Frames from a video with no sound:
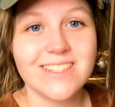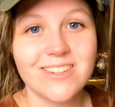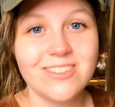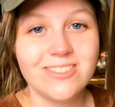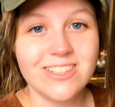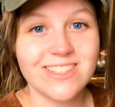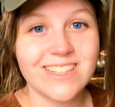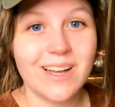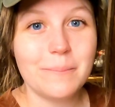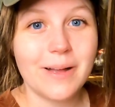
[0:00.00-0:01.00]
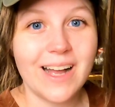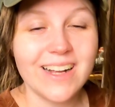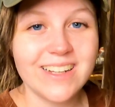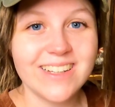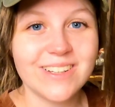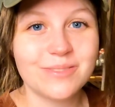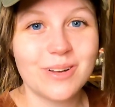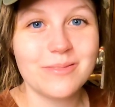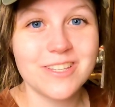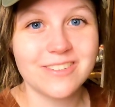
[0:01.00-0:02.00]
So we just got back
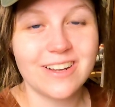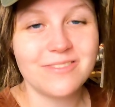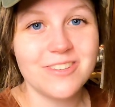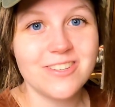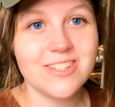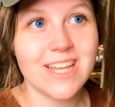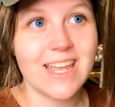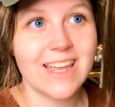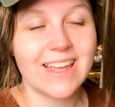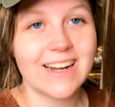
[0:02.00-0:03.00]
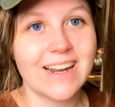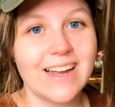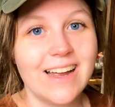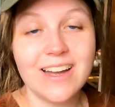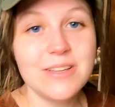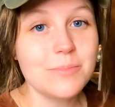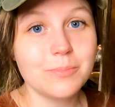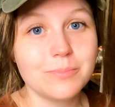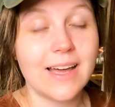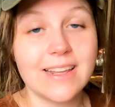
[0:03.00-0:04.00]
from the refuge and I
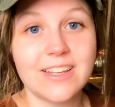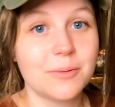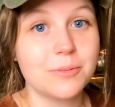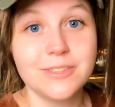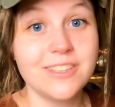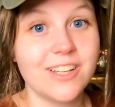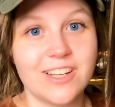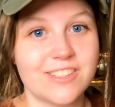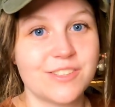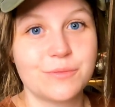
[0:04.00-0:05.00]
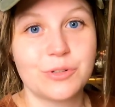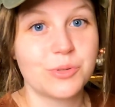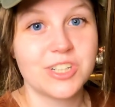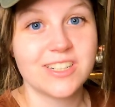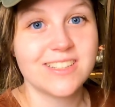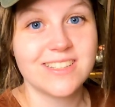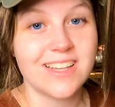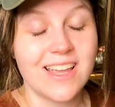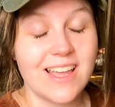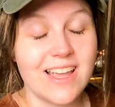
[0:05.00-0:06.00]
am at a complete loss for words.
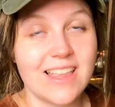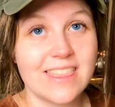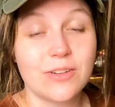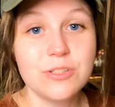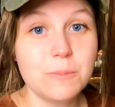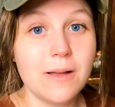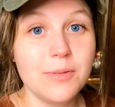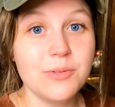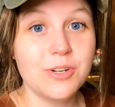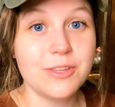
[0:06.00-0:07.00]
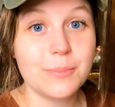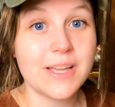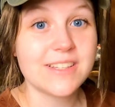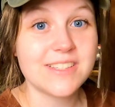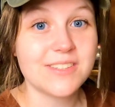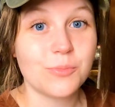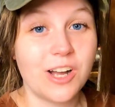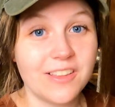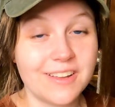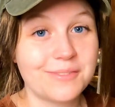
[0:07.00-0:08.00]
That was probably one of the best
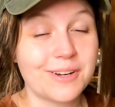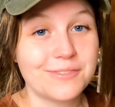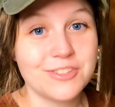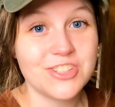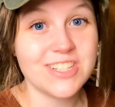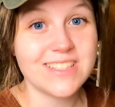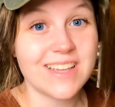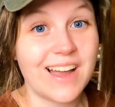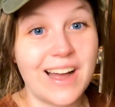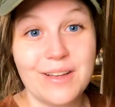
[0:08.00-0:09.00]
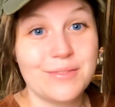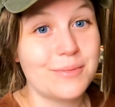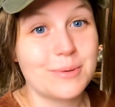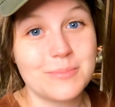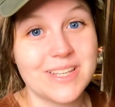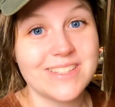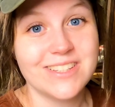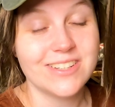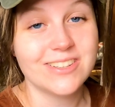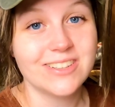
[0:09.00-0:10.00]
wildlife refuges I've ever been
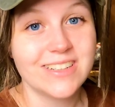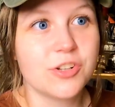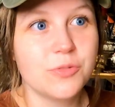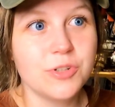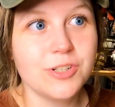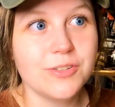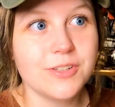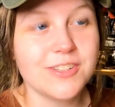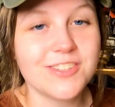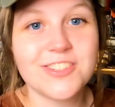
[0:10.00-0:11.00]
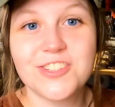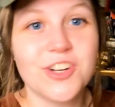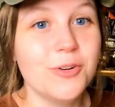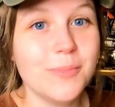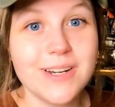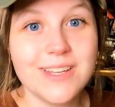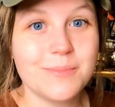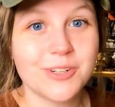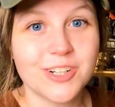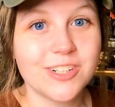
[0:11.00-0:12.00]
to. There were so many
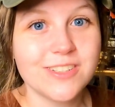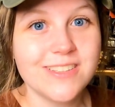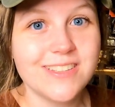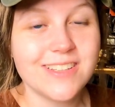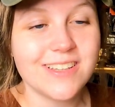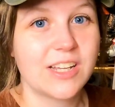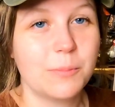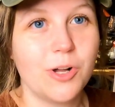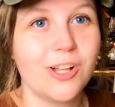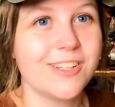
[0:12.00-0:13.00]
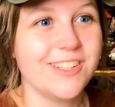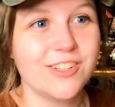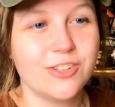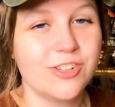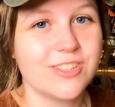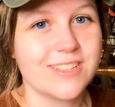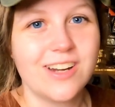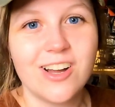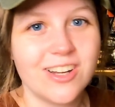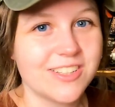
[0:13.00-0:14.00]
birds, like bald eagles and
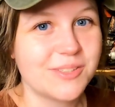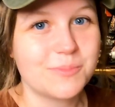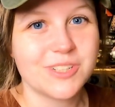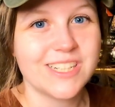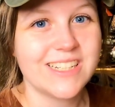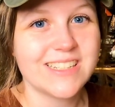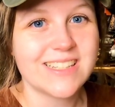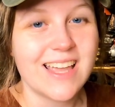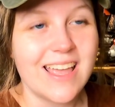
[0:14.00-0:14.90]
ospreys.